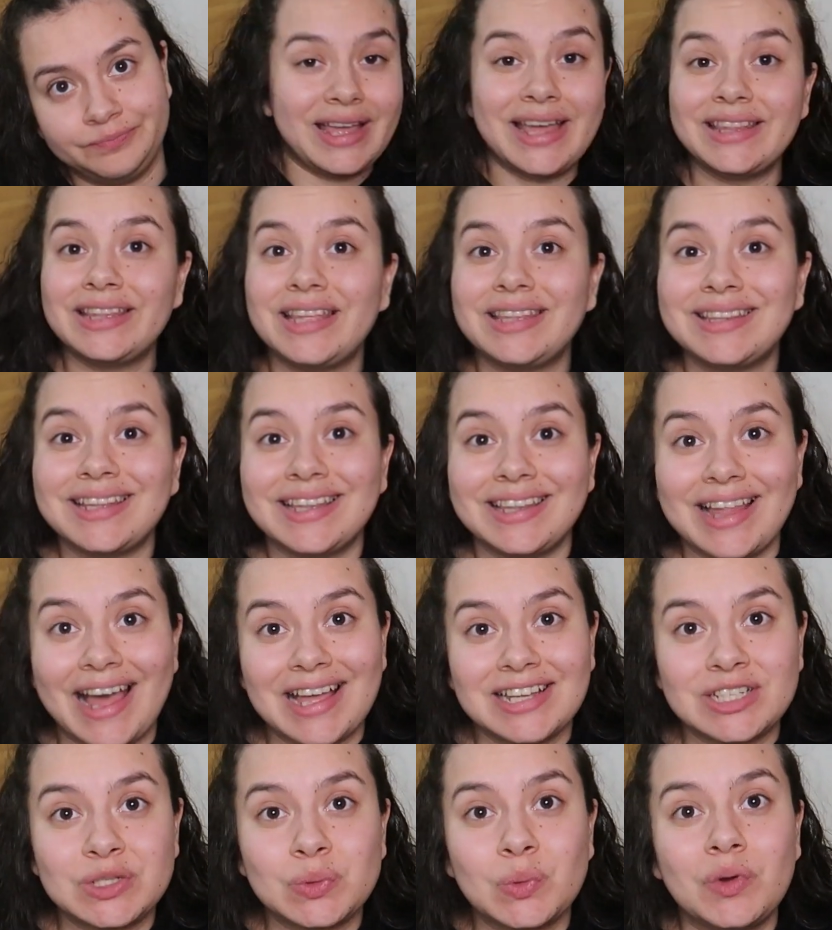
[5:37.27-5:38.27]
And then the
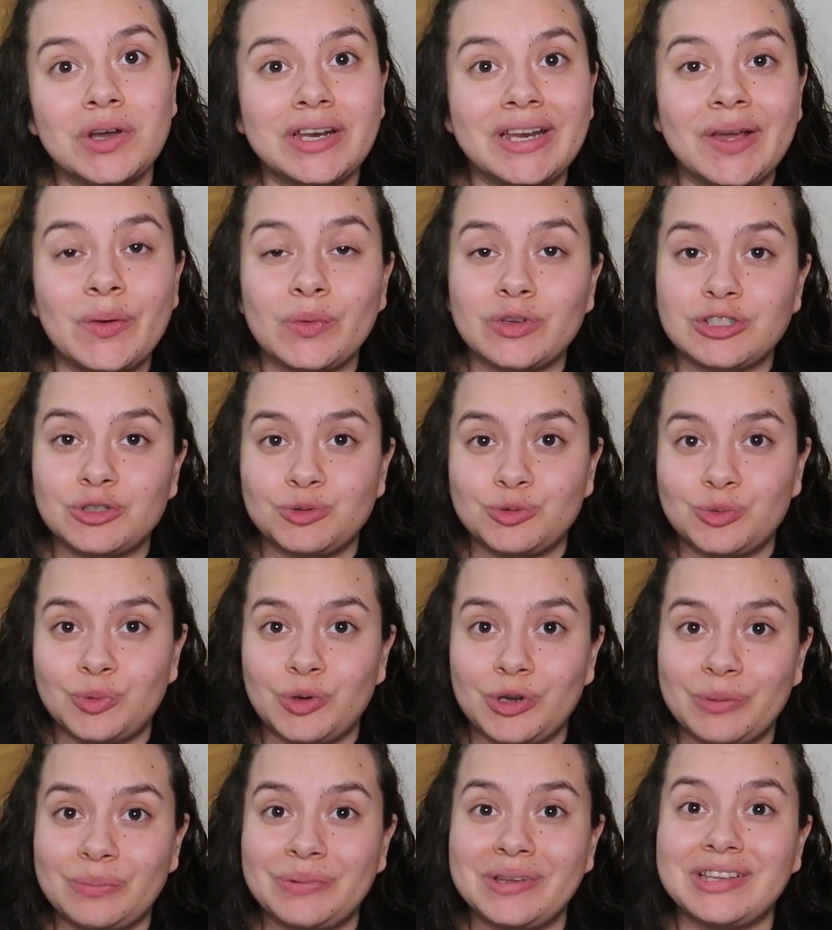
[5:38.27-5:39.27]
last one, which
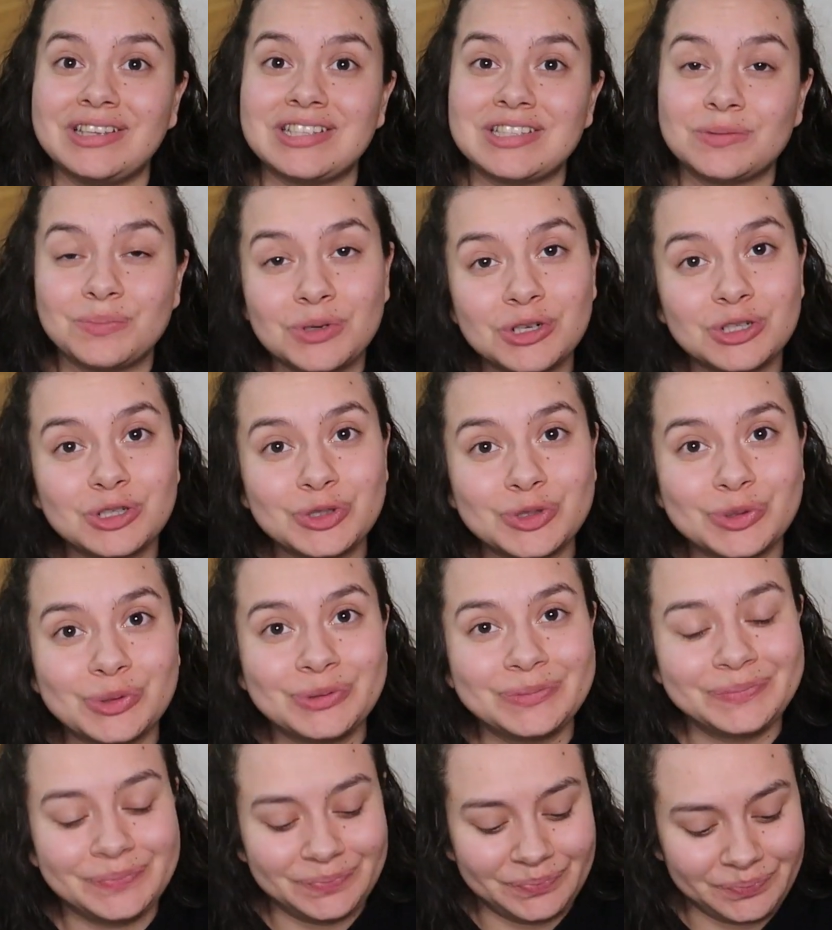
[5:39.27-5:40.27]
would be
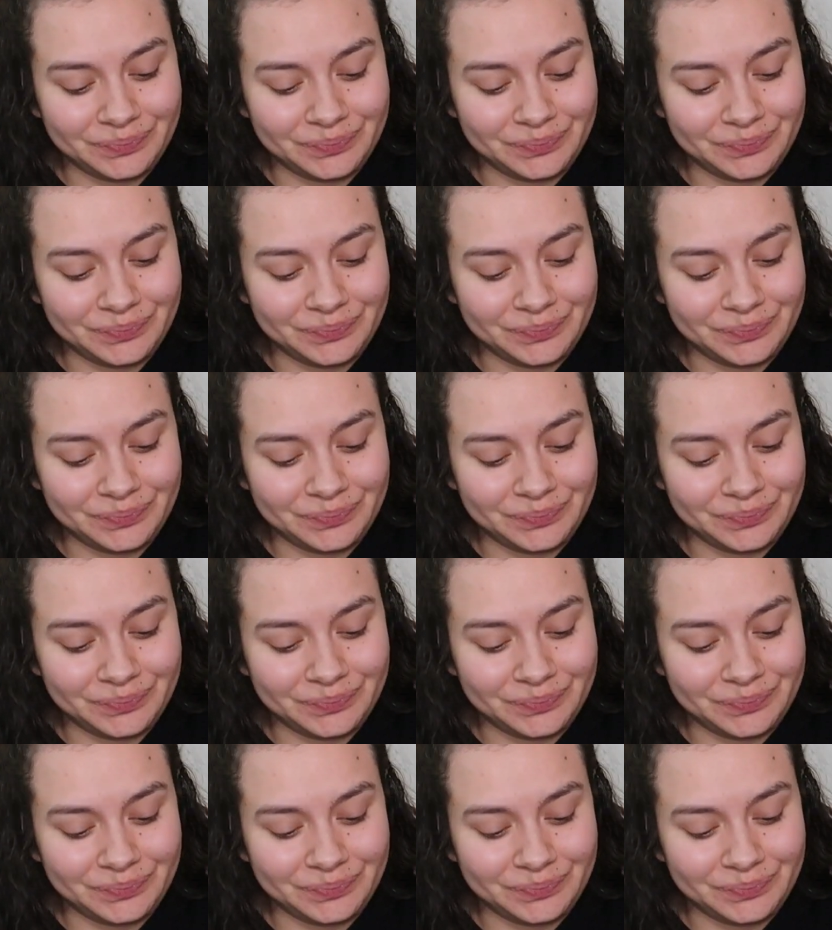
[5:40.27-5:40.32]
spiritual.